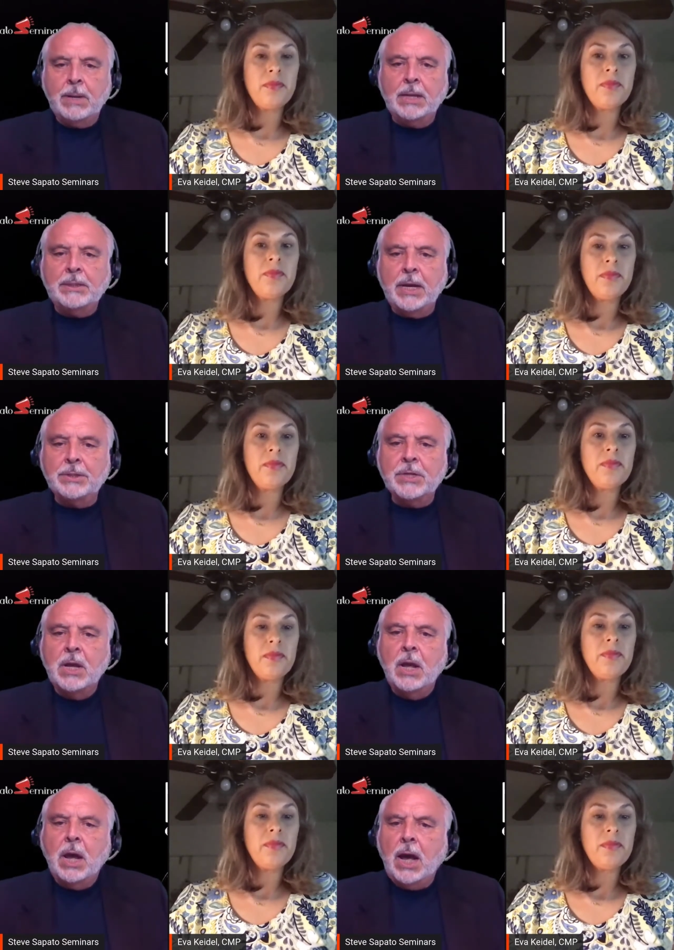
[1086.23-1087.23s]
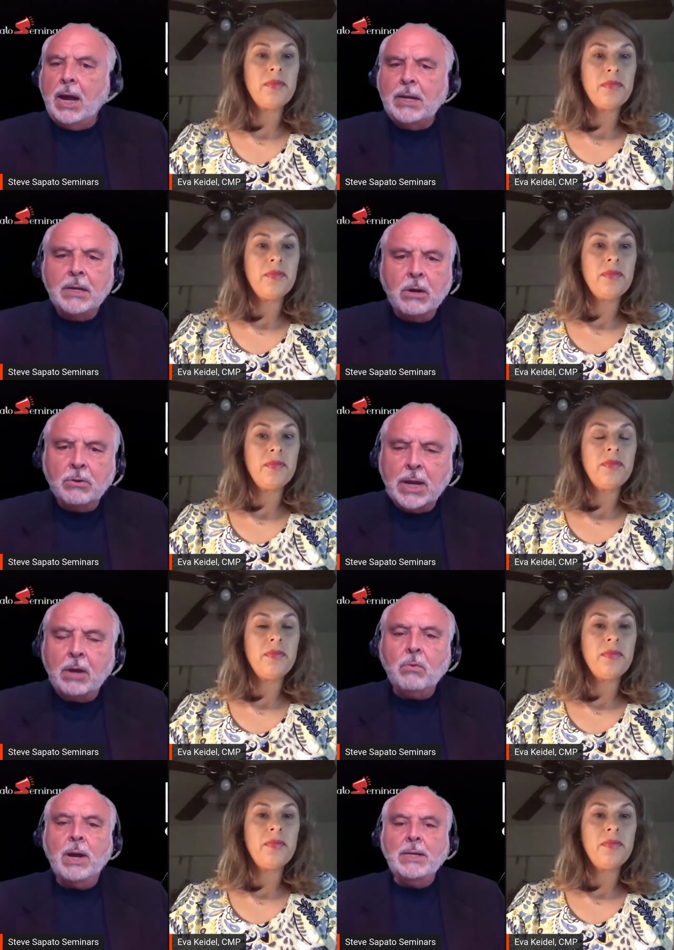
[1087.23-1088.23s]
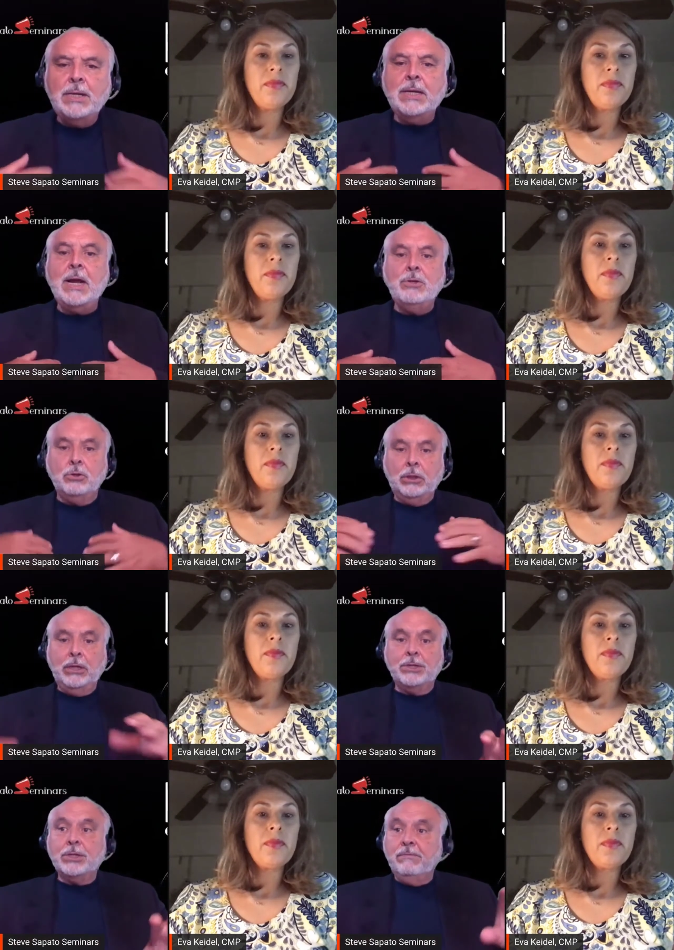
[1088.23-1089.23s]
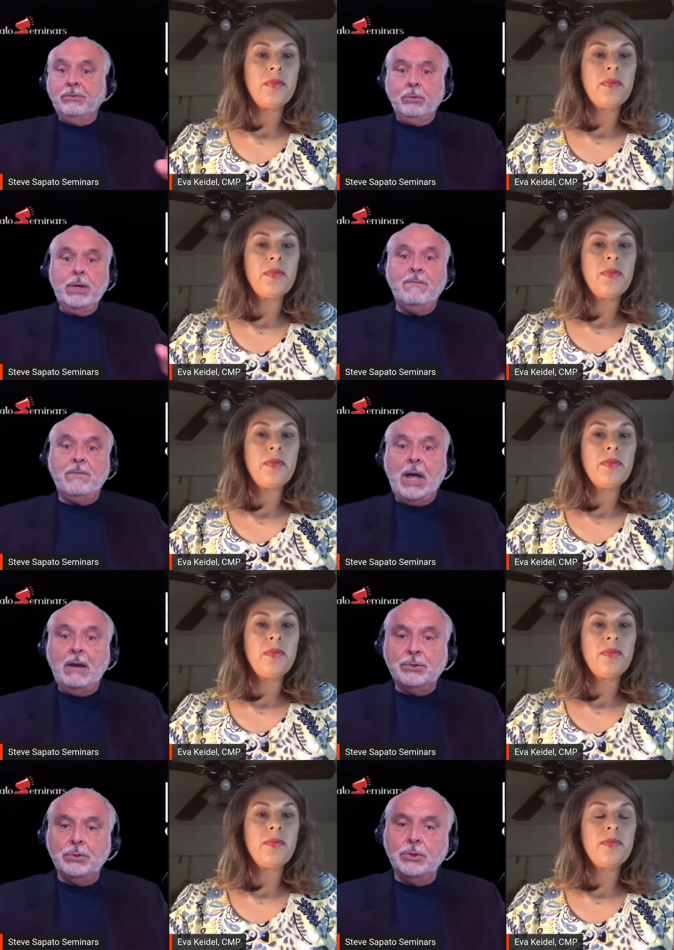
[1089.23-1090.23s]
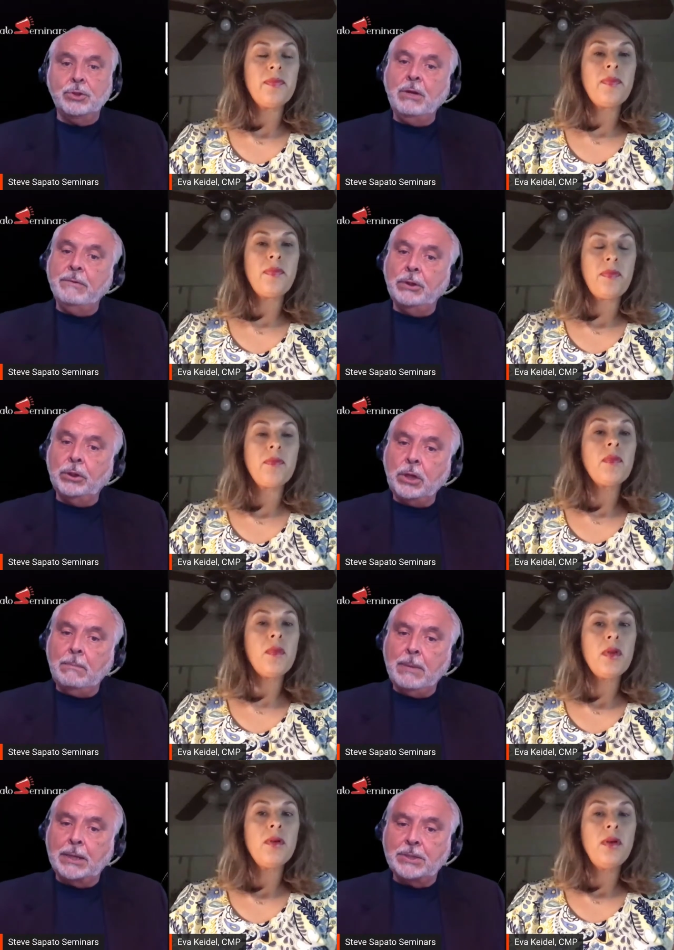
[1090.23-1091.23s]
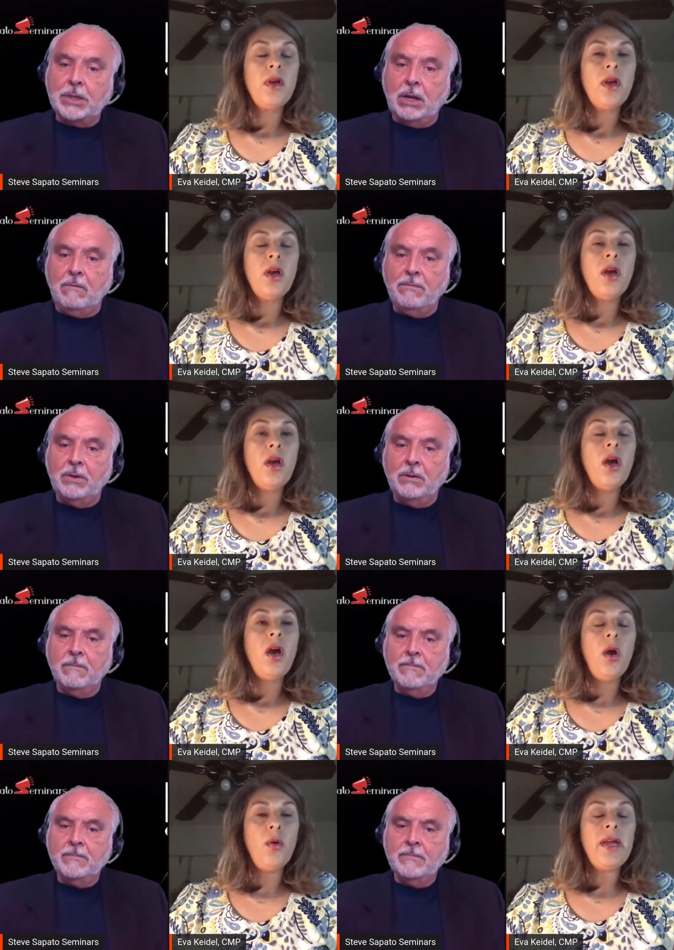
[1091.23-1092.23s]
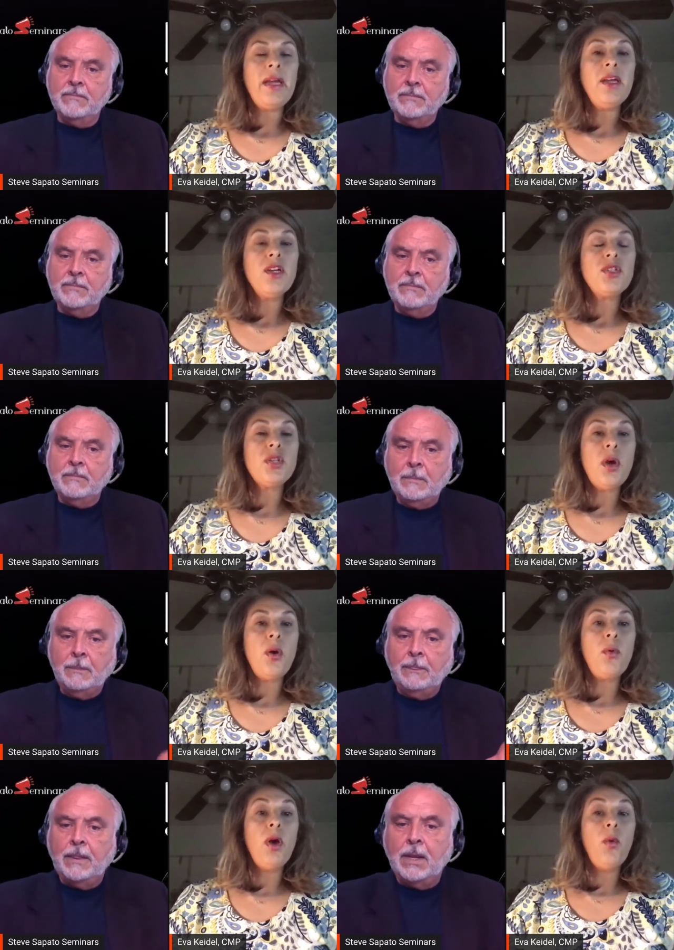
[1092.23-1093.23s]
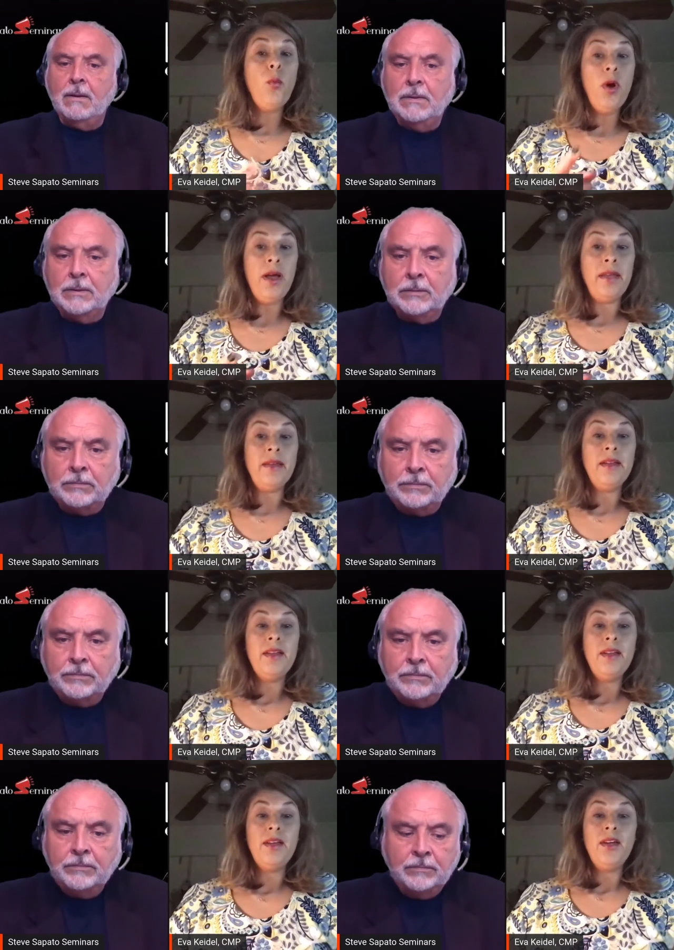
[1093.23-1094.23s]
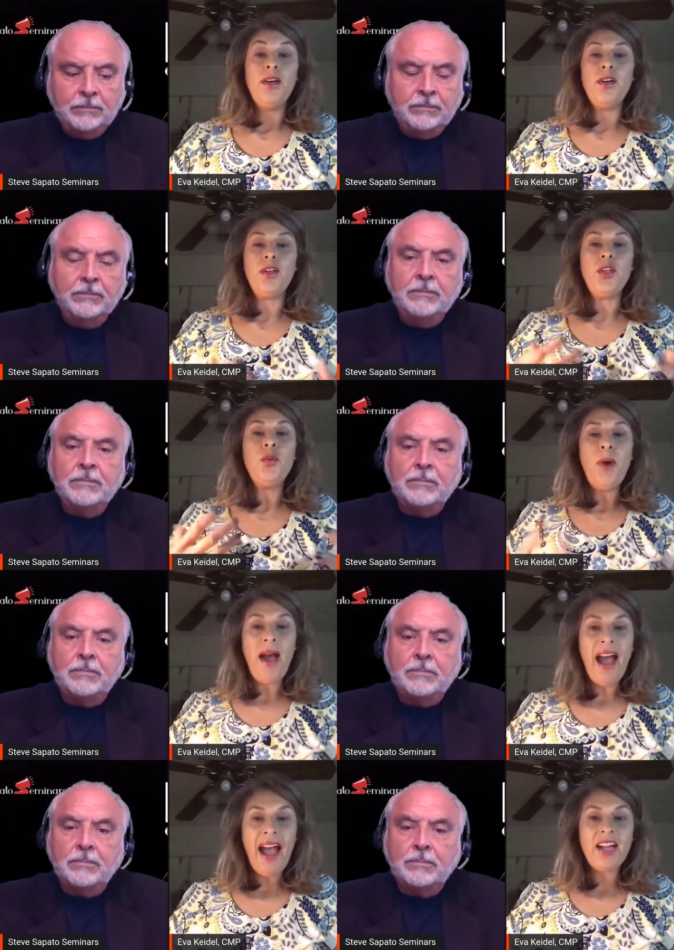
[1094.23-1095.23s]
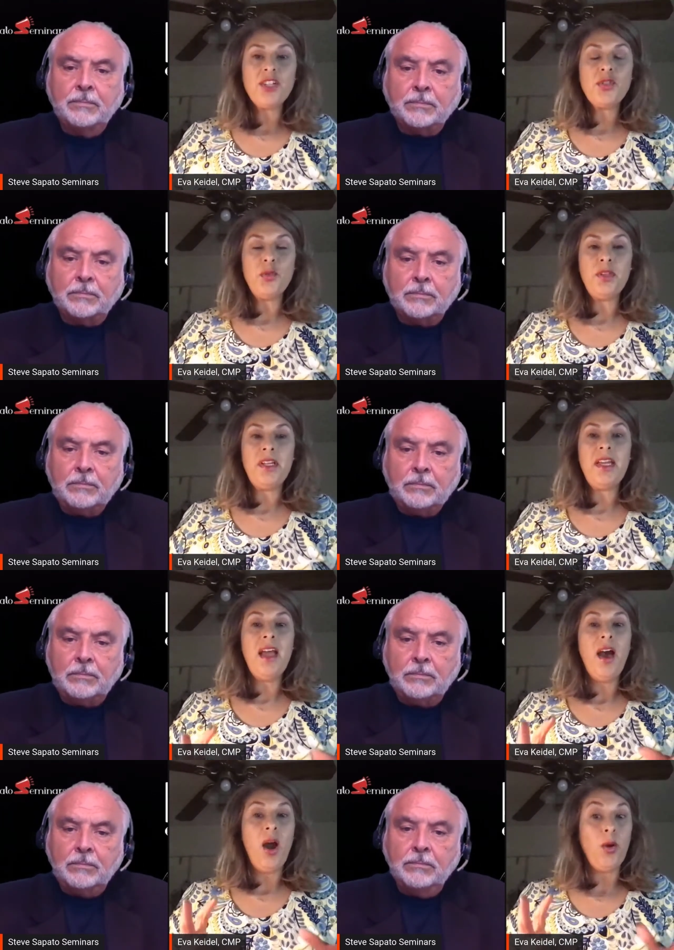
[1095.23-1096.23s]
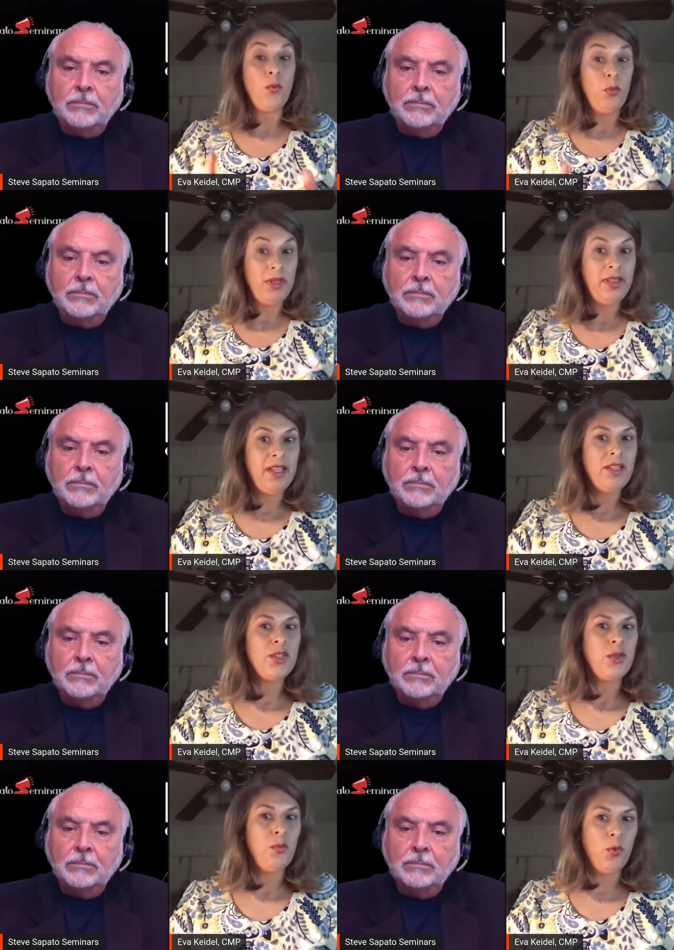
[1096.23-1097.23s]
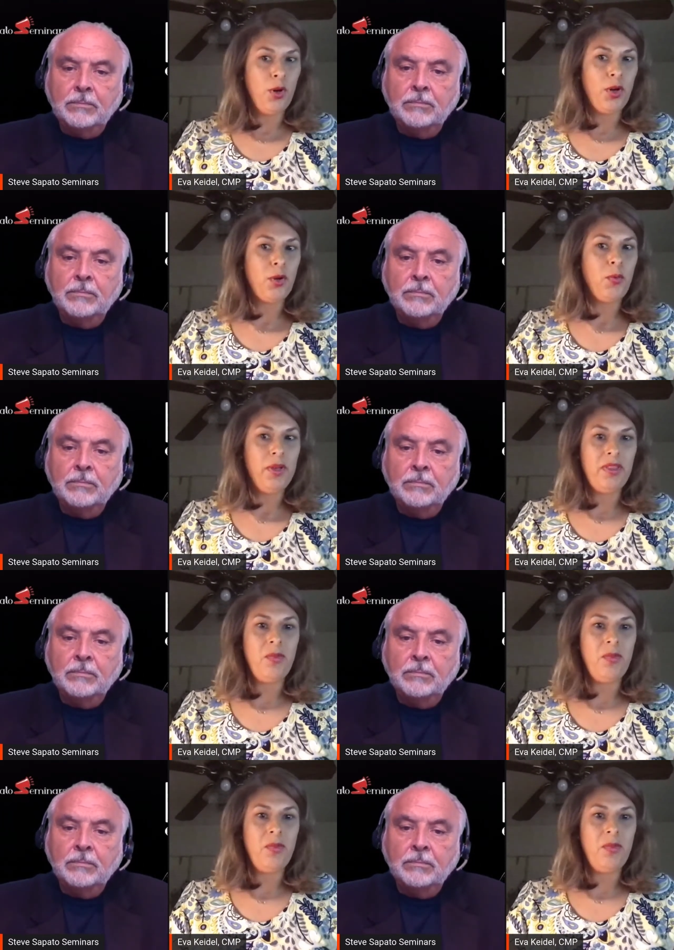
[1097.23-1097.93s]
Speaker 1: podcast, how do you narrow it? How do I get on your list of three to five so that you'll even look at my stuff?
Speaker 2: Okay, so one, you actually are willing to work with